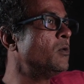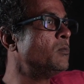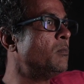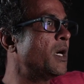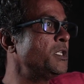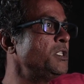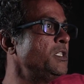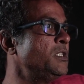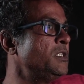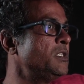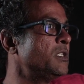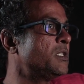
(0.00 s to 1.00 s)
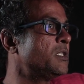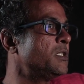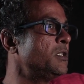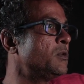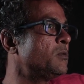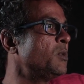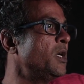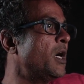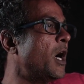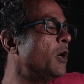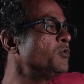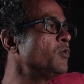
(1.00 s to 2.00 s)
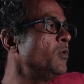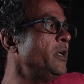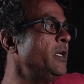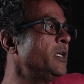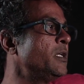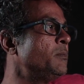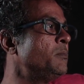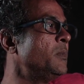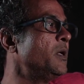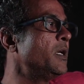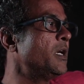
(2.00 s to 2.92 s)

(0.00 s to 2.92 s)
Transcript: much is household income